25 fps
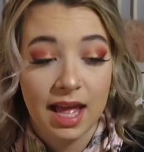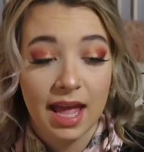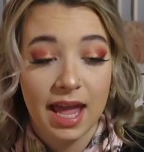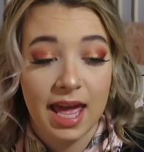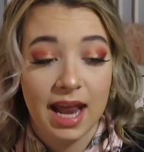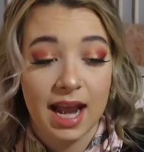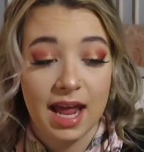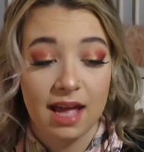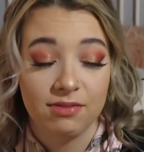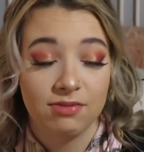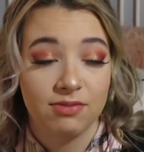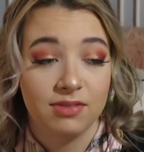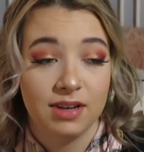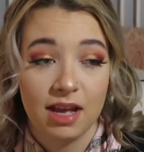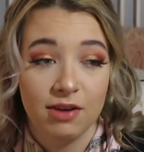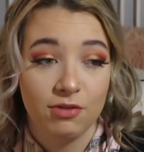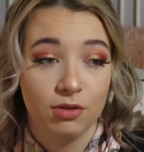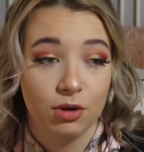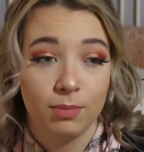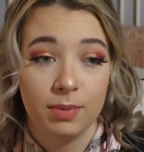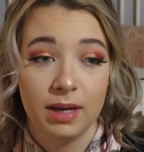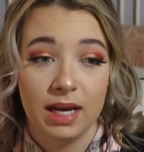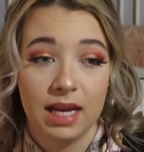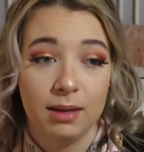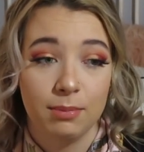And I've
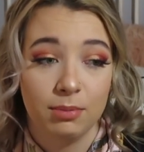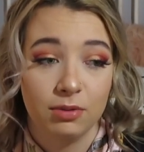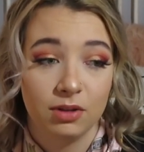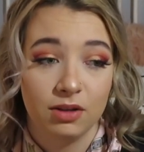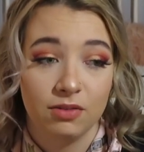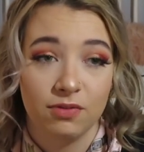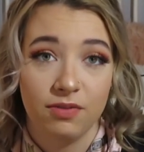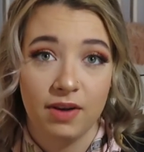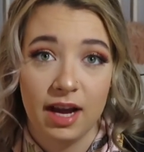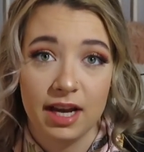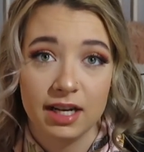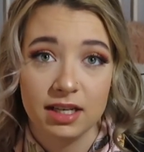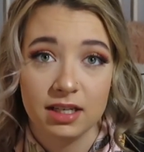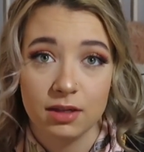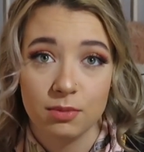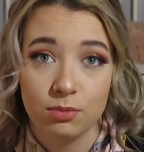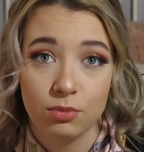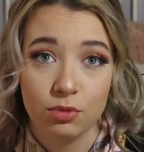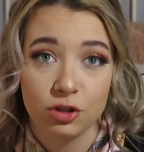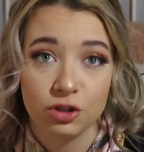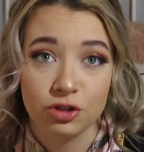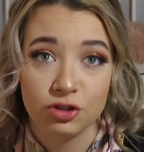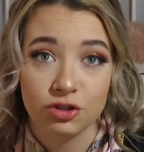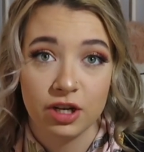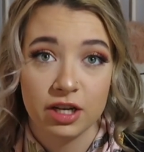never been able to find a
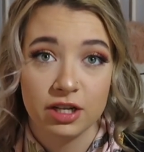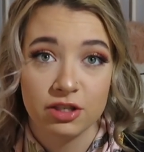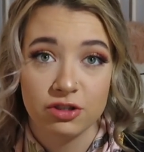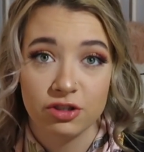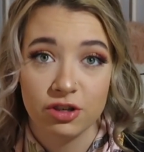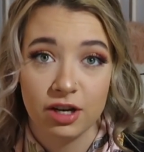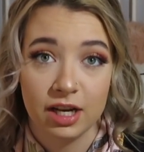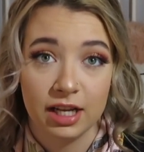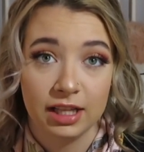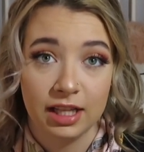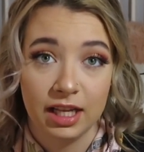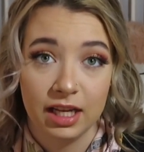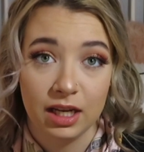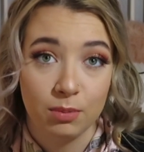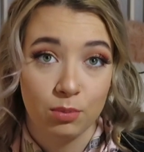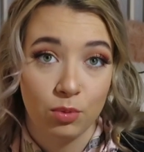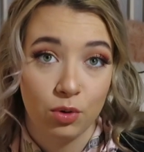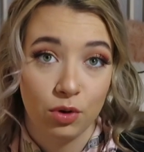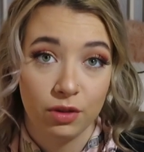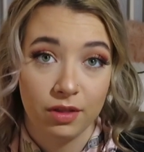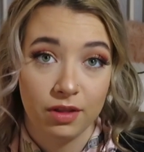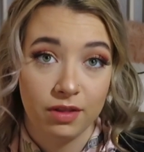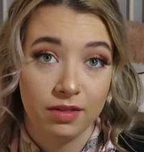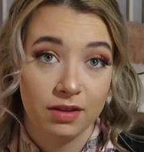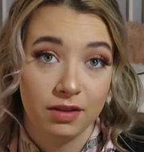moisturizer I like
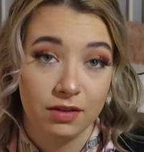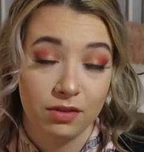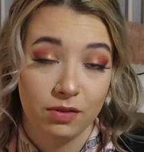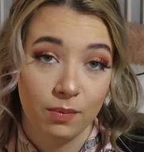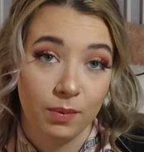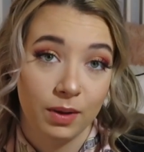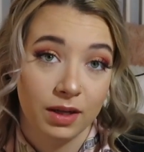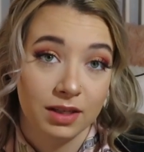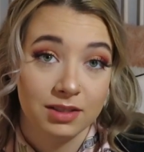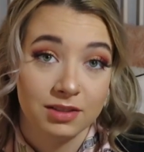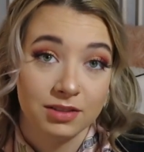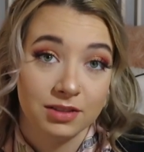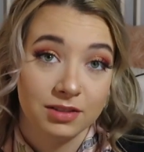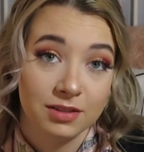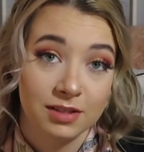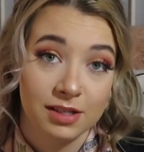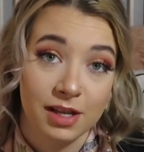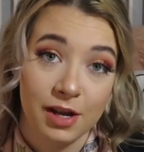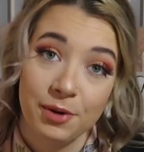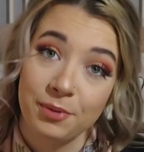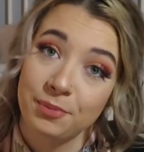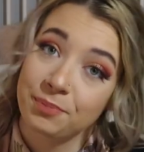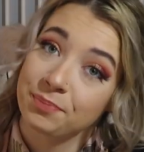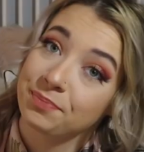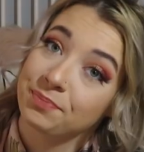more than this one. So,
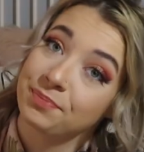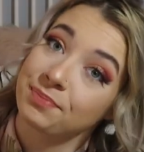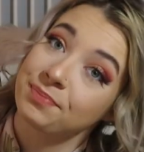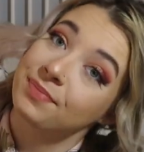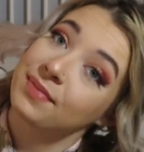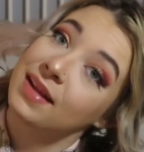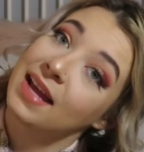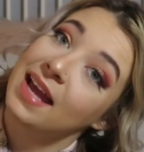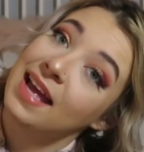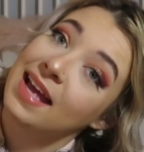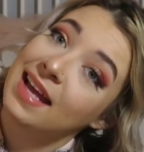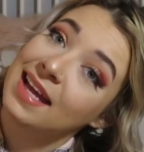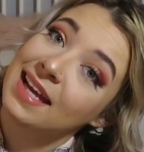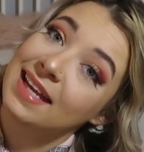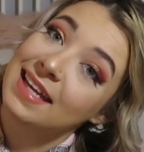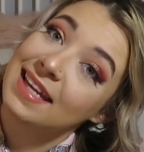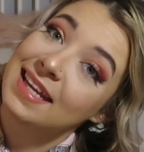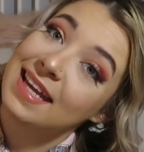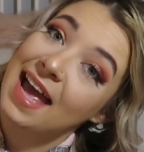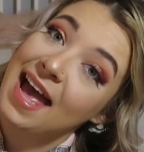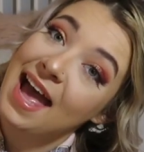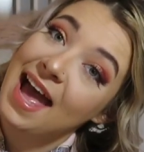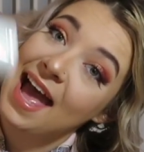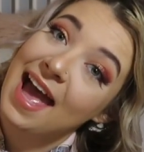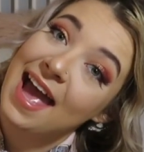
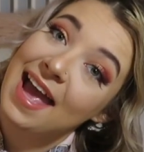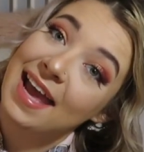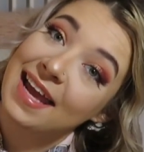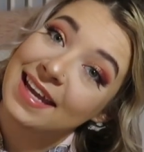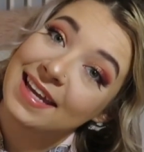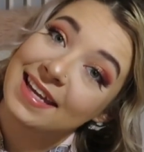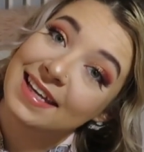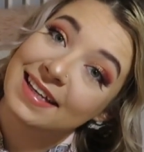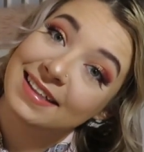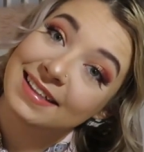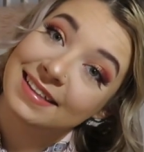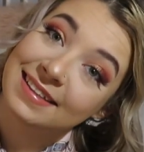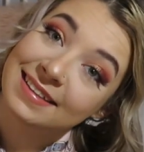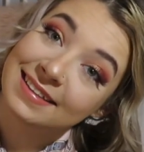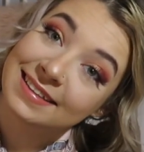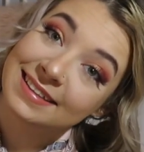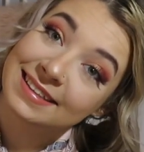yay!